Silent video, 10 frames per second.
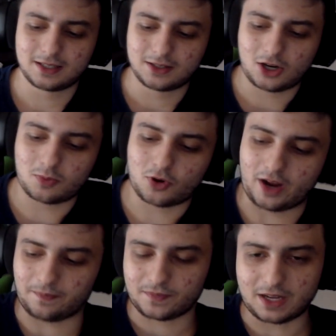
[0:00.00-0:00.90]
Oh
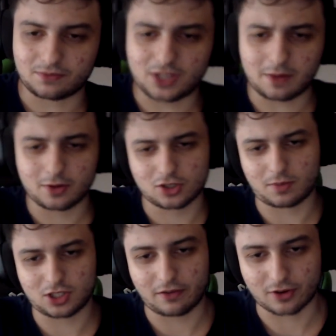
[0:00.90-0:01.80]
boy, I'm dumping so
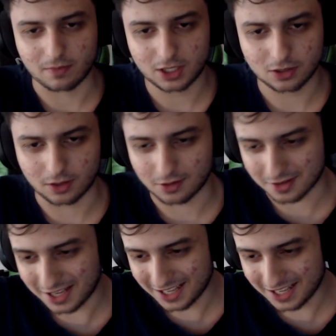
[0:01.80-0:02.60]
much information on you.